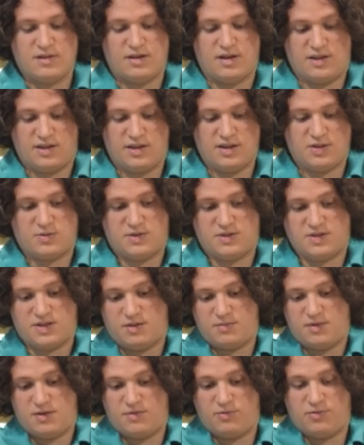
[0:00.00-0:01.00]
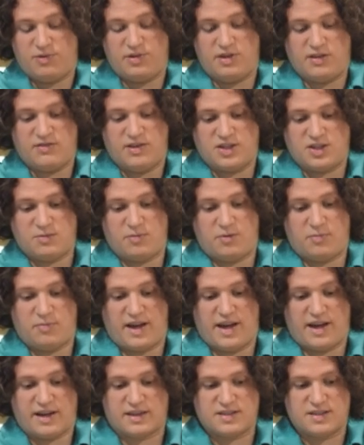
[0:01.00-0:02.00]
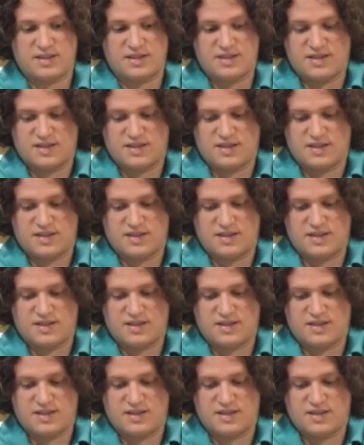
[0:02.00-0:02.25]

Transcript: And this one's going to be really vegetable packed.